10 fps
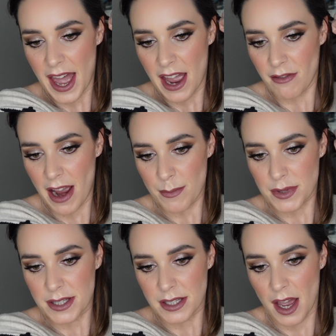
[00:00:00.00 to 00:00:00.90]

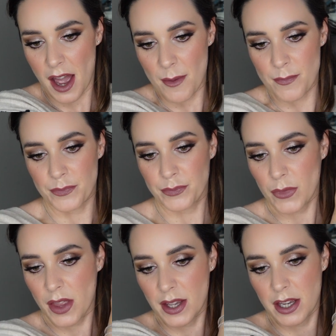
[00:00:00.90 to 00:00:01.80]
AIRWRAPs,
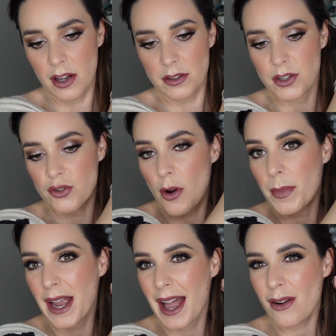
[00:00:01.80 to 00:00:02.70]
the curls are
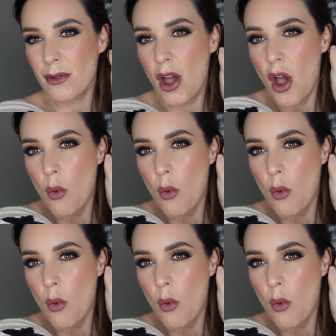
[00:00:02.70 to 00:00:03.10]
dropping out.